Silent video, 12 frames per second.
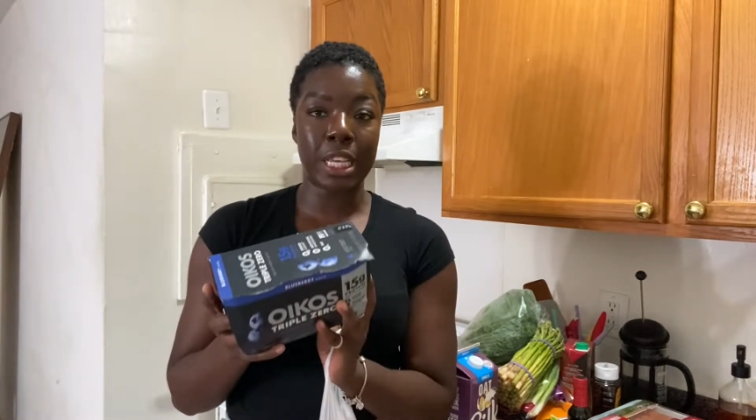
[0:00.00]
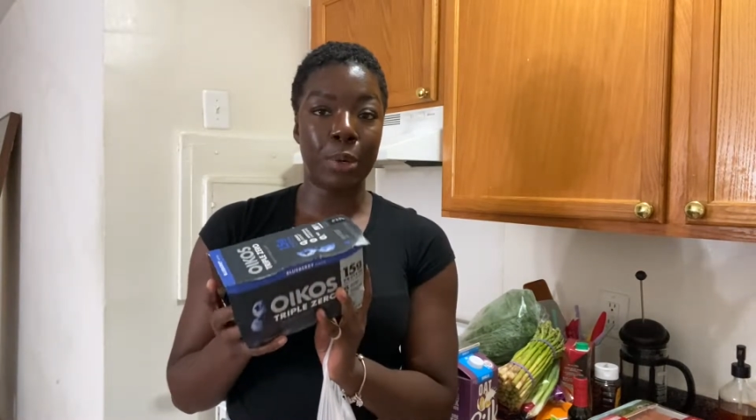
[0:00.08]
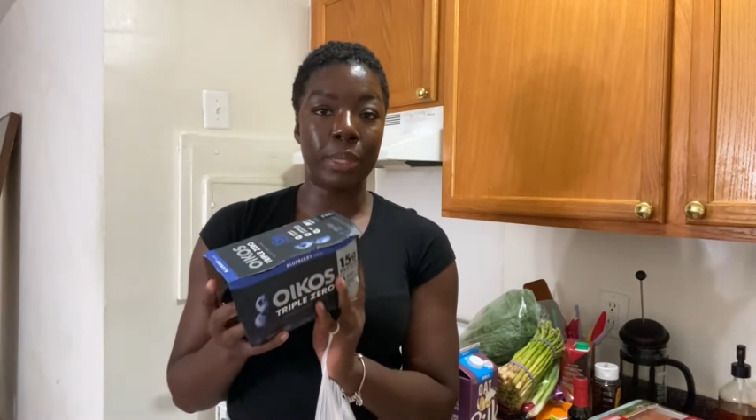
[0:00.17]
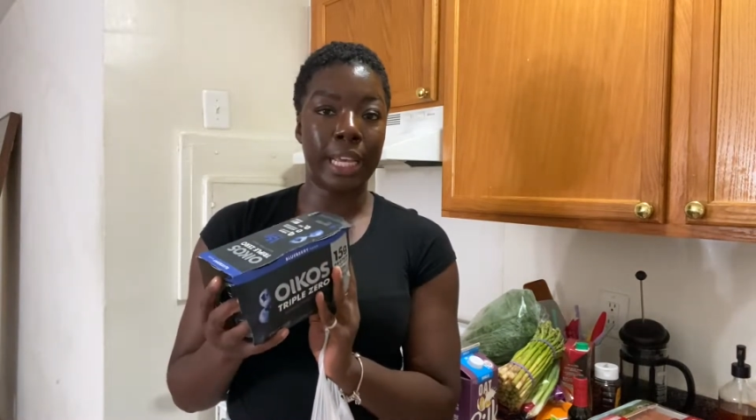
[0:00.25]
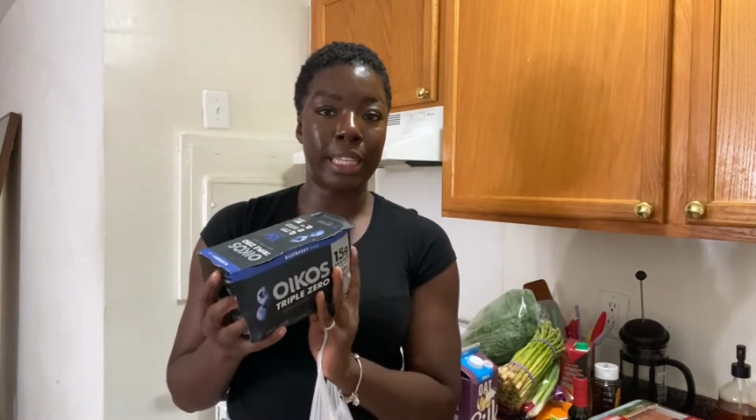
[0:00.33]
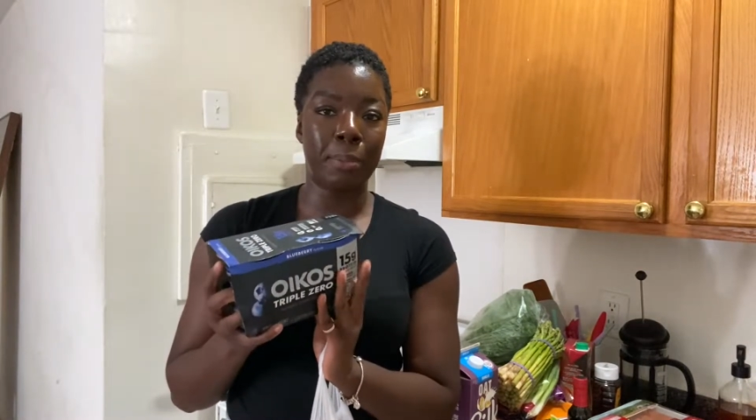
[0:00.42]
I
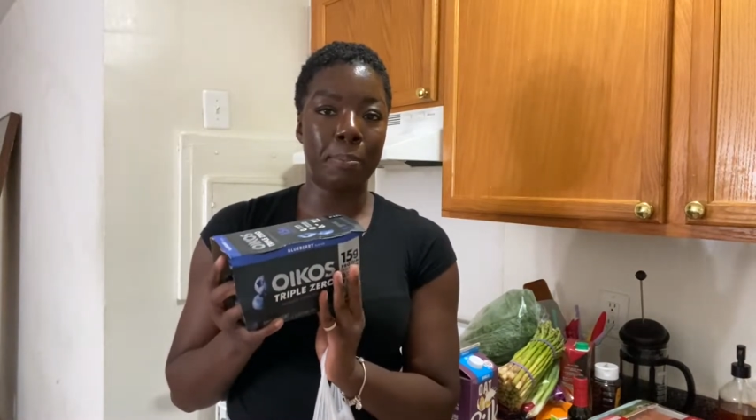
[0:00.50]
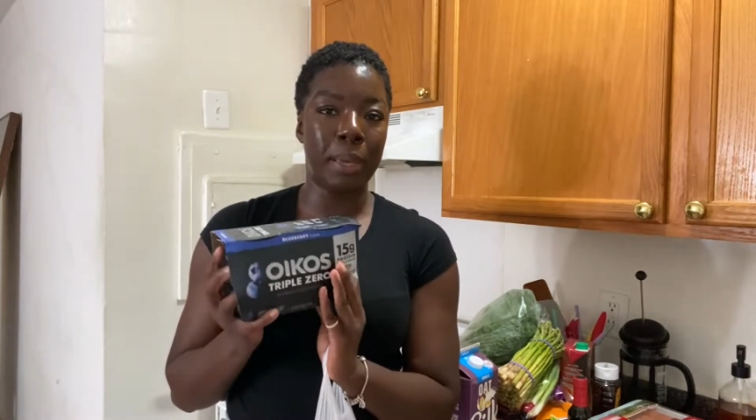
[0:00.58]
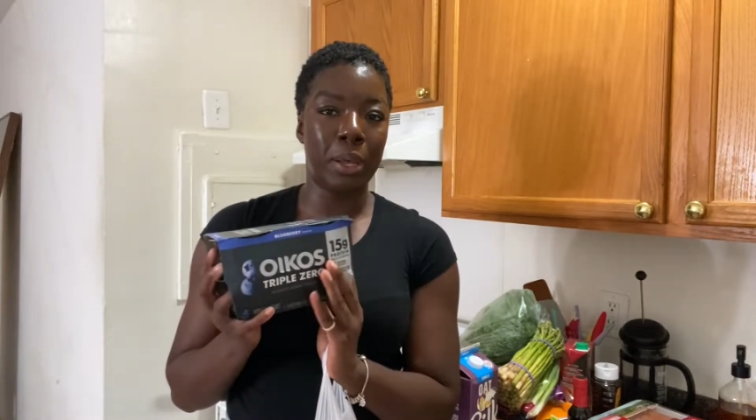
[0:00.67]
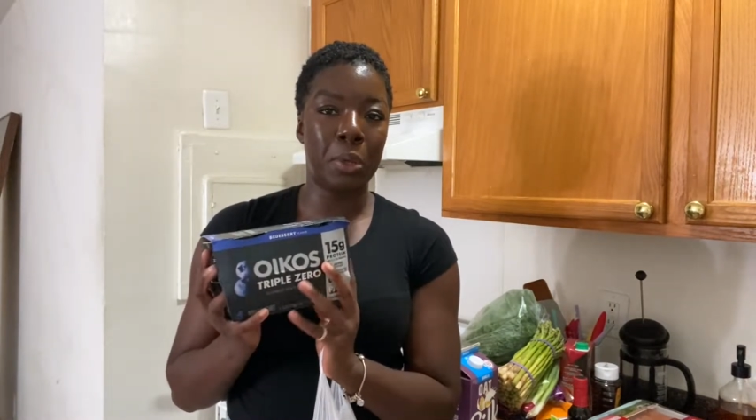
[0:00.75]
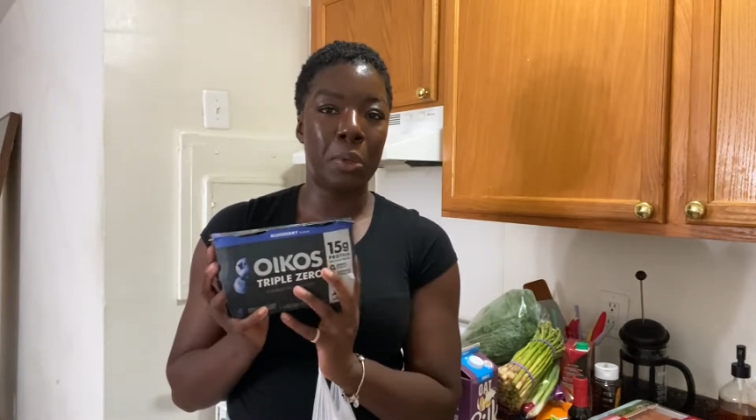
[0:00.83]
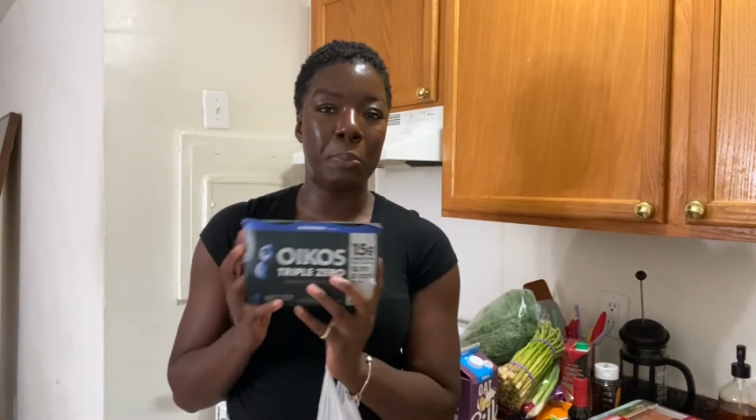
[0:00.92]
don't like the
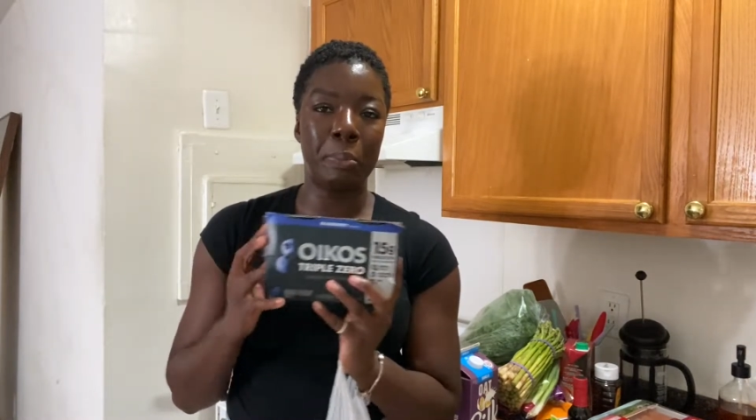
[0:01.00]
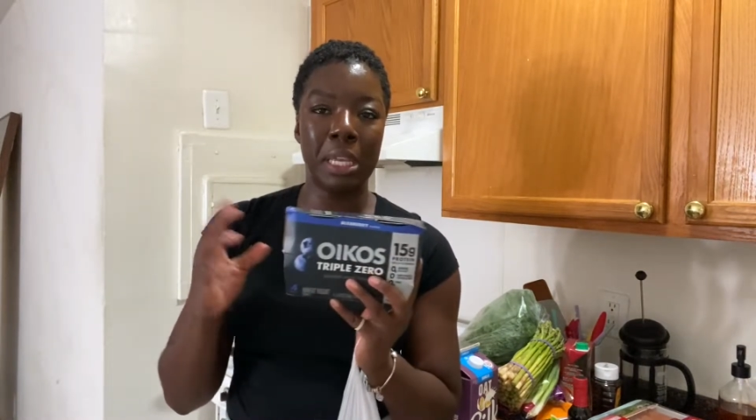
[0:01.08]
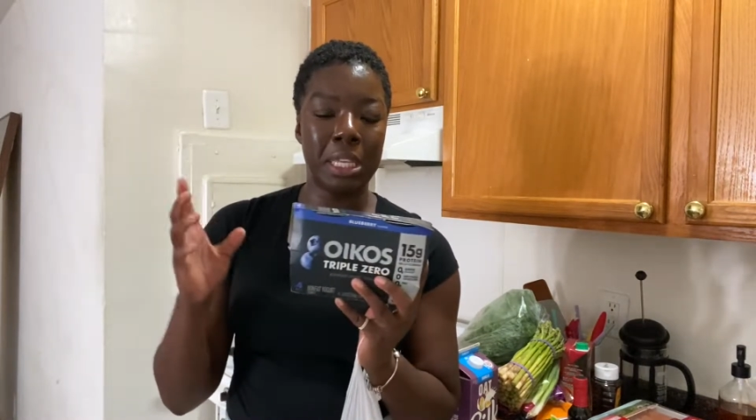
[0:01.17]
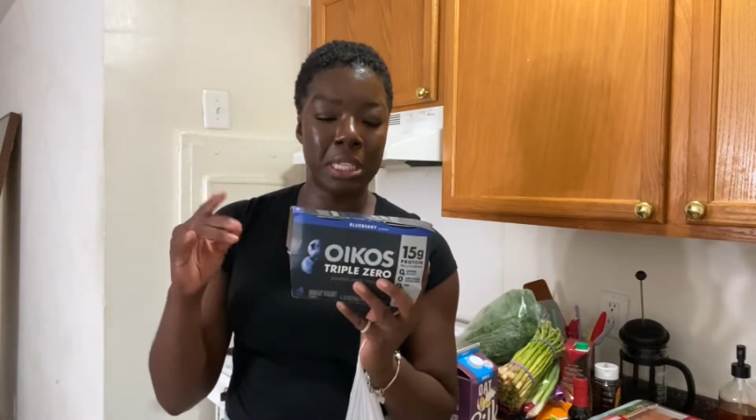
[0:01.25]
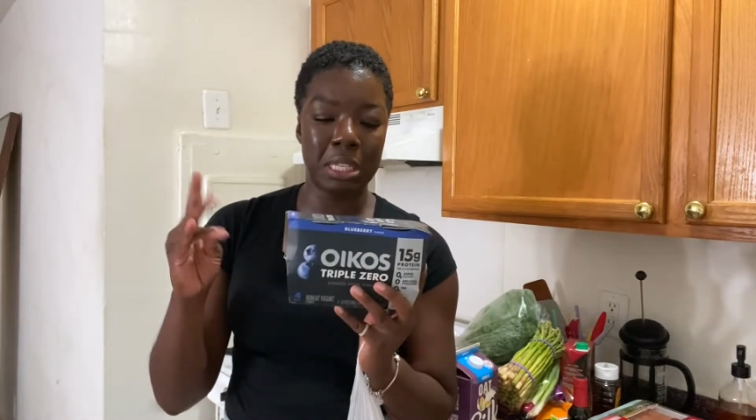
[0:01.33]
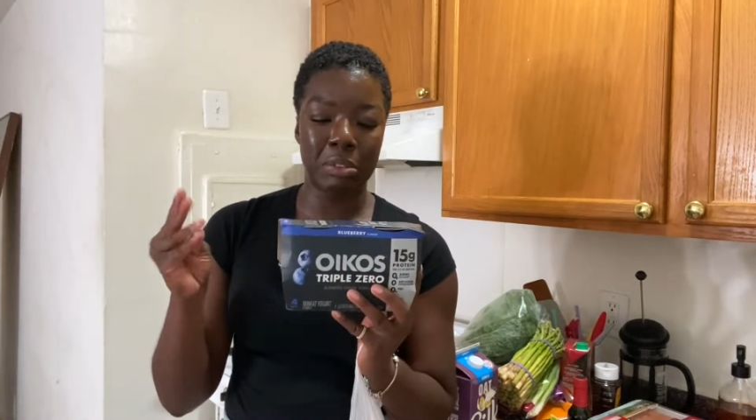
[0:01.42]
big old
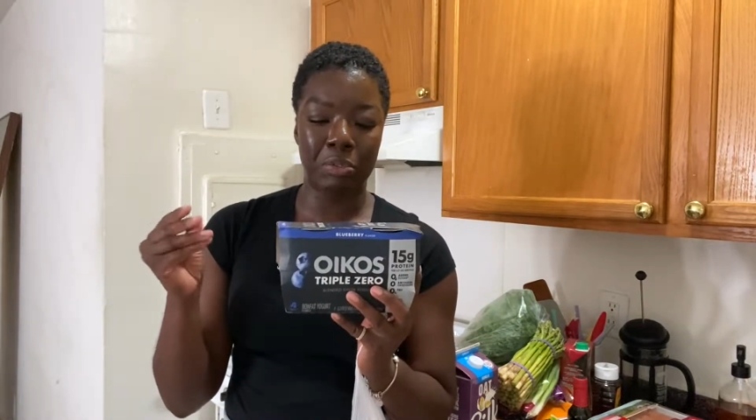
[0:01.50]
pieces